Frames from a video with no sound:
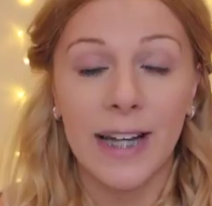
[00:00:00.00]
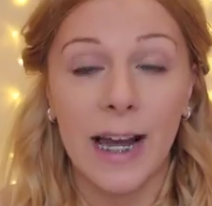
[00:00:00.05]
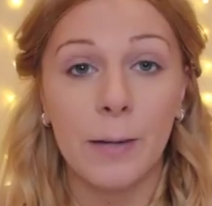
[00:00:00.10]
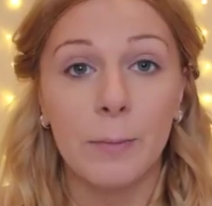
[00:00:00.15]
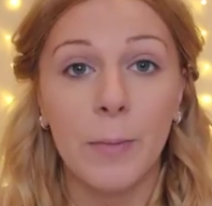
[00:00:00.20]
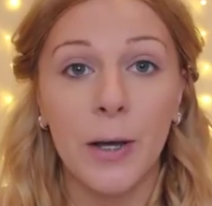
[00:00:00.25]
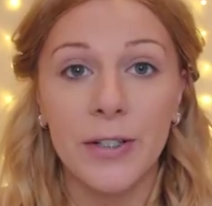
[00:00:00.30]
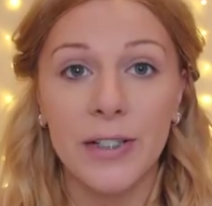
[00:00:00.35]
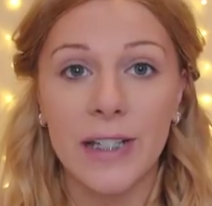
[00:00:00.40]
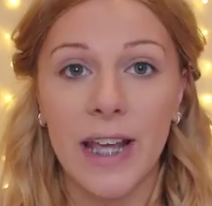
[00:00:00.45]

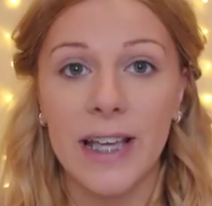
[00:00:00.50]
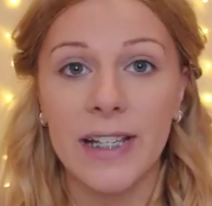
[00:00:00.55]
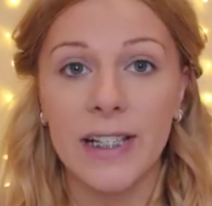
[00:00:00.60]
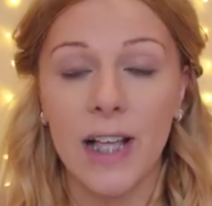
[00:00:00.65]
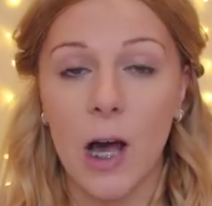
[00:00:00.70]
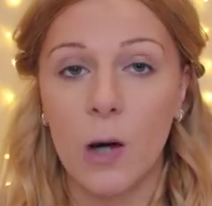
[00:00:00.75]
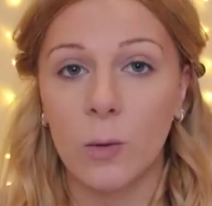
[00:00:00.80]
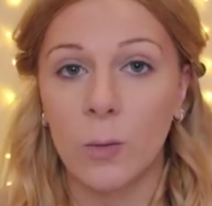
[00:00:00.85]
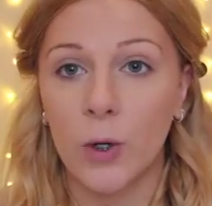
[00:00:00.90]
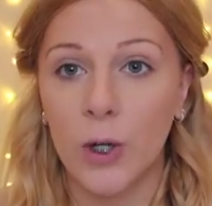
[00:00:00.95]
Now most days
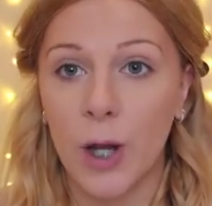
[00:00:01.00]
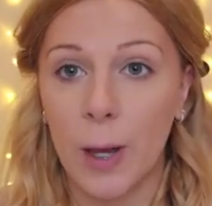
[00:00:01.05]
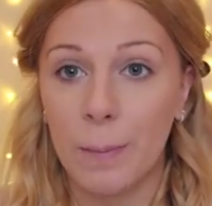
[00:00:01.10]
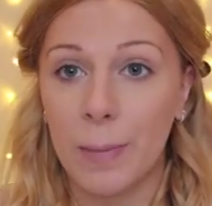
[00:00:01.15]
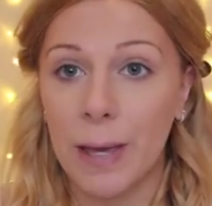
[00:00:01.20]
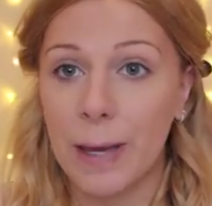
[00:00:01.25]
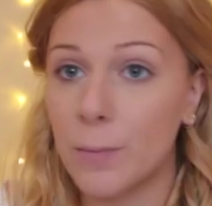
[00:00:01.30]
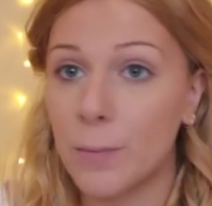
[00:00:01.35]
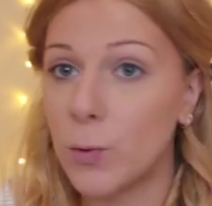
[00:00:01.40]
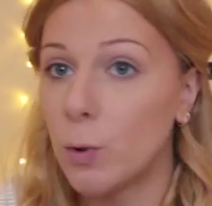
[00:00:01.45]
I want a
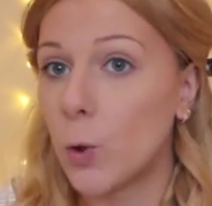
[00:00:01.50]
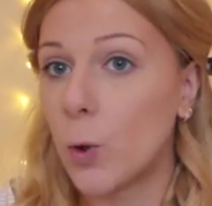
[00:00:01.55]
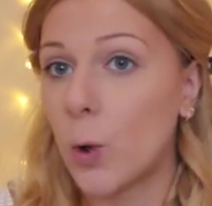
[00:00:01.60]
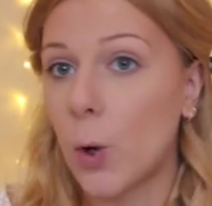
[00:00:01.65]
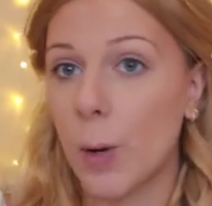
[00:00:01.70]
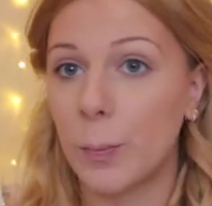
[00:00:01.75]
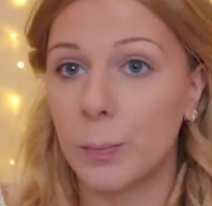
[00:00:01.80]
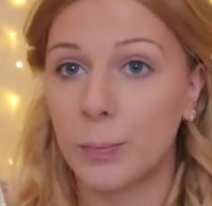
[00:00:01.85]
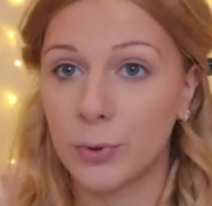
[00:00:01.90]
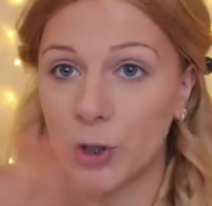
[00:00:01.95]

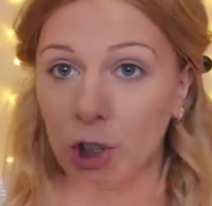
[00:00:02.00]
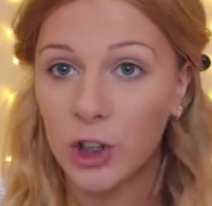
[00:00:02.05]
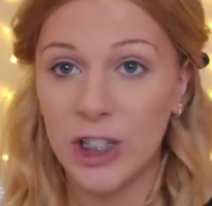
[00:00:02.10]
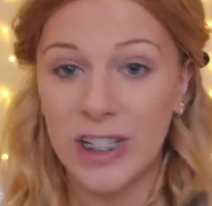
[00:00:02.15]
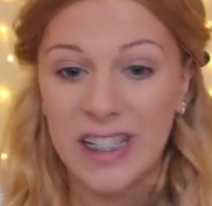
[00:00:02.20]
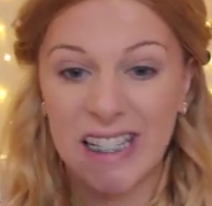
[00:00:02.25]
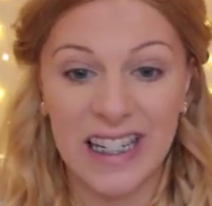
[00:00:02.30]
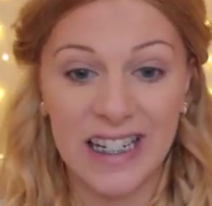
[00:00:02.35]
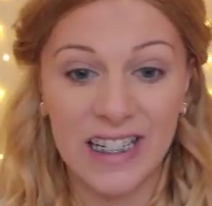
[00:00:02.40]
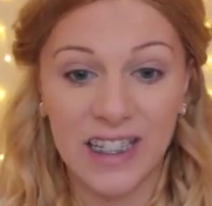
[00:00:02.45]
more
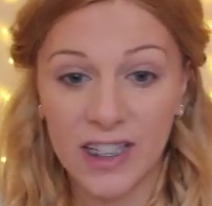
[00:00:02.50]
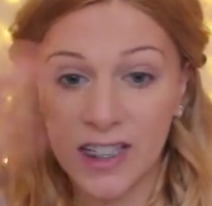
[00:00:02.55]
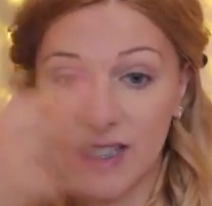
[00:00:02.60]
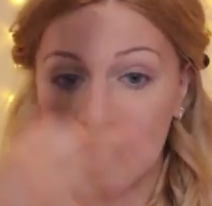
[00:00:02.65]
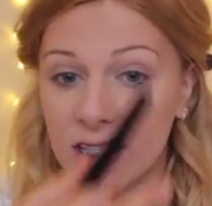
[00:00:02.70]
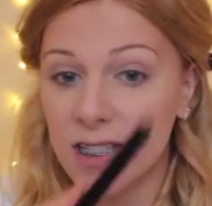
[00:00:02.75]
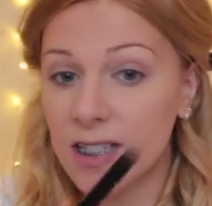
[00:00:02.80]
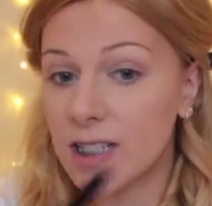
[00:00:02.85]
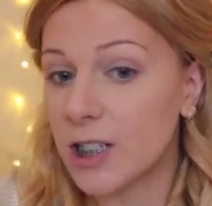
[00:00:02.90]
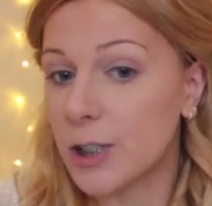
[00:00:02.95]

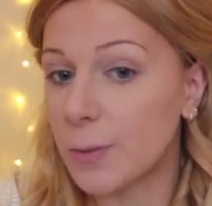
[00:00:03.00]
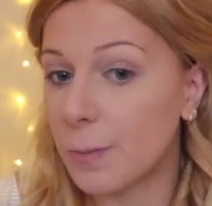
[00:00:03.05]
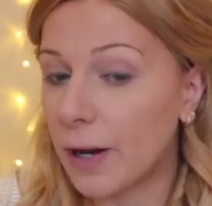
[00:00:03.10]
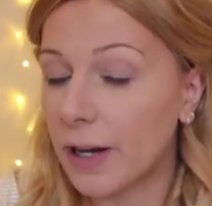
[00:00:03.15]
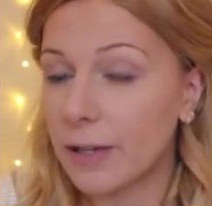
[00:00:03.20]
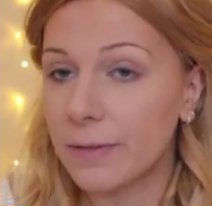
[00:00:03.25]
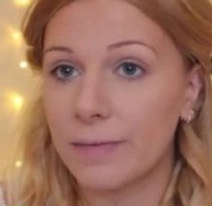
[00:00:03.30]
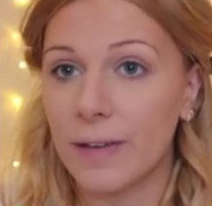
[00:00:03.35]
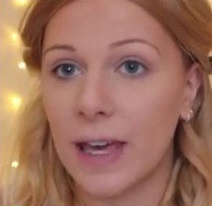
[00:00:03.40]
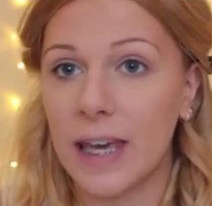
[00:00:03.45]
bronziness to
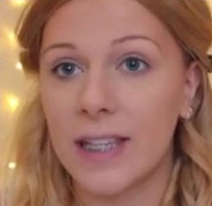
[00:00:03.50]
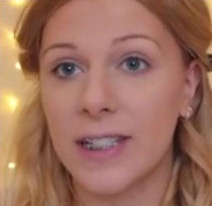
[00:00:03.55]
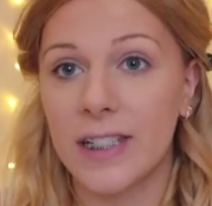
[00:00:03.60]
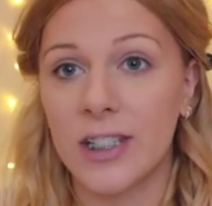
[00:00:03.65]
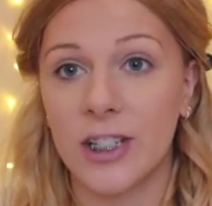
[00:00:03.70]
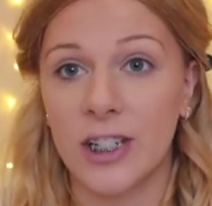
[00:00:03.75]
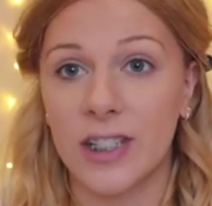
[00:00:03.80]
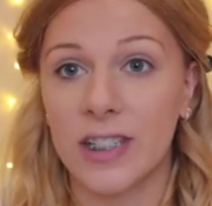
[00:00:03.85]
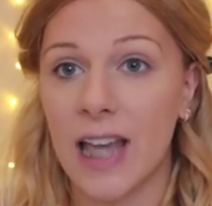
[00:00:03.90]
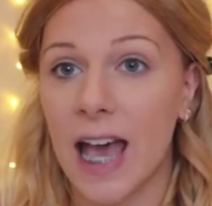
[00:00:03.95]
my
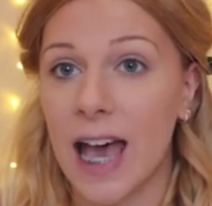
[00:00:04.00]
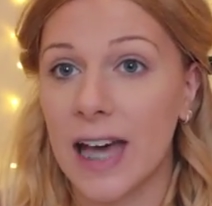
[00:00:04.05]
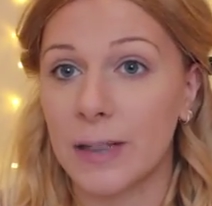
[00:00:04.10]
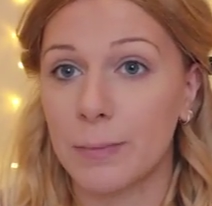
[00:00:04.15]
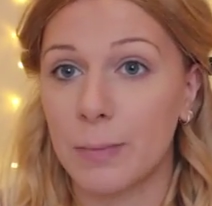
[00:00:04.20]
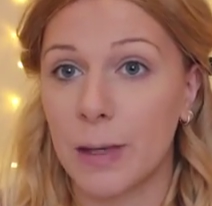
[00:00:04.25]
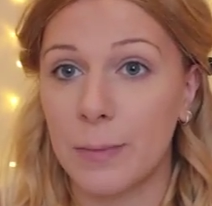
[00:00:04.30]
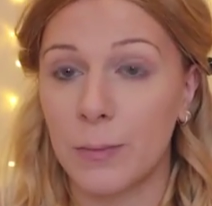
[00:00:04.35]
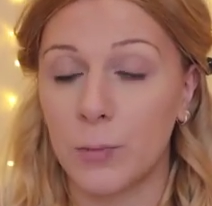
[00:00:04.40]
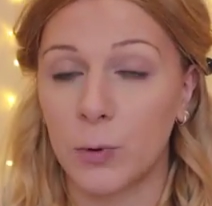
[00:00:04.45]
face, just to add
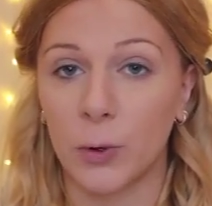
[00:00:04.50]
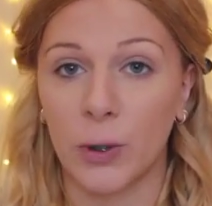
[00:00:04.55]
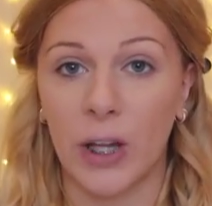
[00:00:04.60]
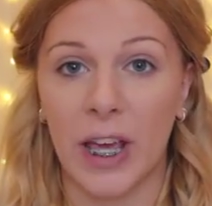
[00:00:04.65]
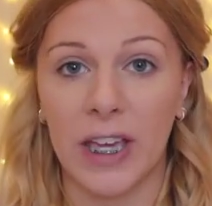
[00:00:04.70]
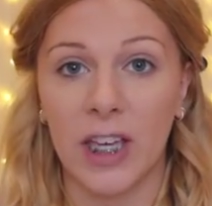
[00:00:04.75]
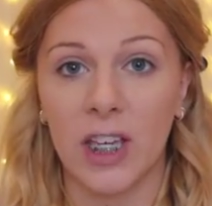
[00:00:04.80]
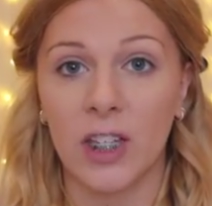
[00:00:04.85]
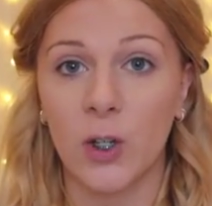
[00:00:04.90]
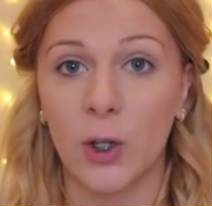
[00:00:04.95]
a bit more
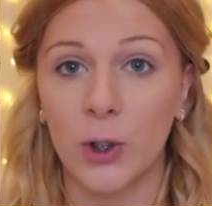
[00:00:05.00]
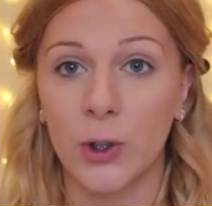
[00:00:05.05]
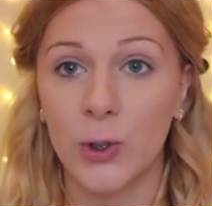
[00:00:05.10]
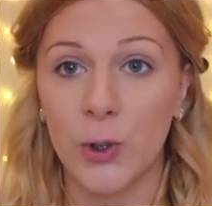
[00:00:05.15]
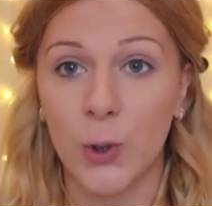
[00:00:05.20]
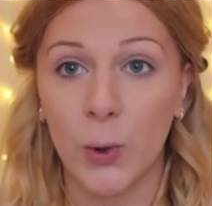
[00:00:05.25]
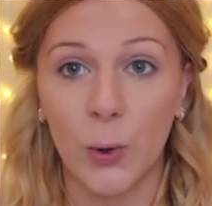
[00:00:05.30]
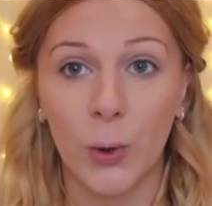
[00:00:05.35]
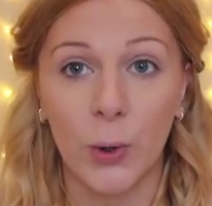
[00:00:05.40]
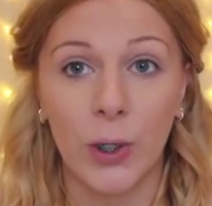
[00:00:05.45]
like
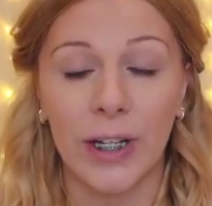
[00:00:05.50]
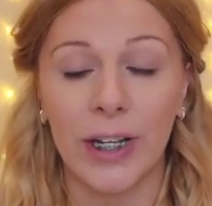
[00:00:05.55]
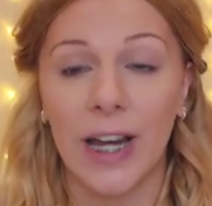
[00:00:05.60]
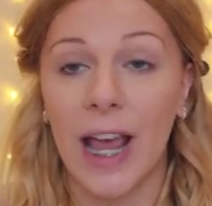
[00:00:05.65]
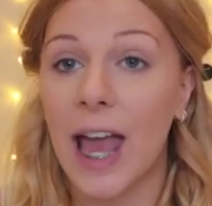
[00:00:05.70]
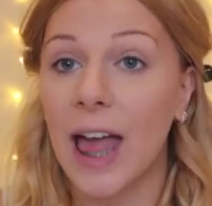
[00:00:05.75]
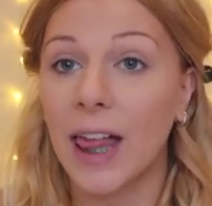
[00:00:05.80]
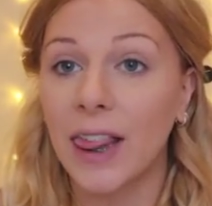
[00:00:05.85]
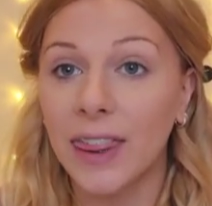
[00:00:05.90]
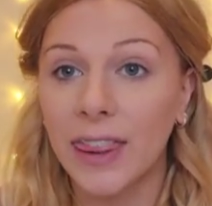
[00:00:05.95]
contour and
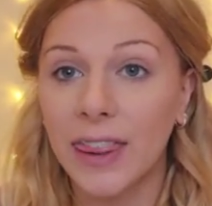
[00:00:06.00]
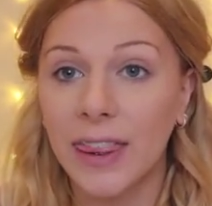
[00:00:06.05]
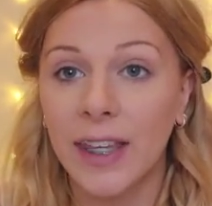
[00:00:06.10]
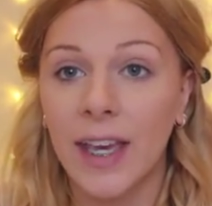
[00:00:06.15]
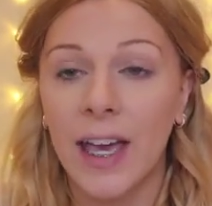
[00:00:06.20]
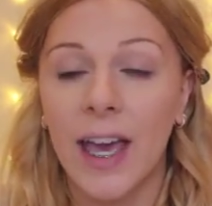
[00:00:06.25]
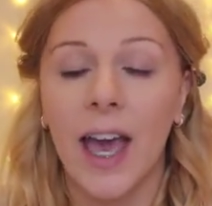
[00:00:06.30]
health.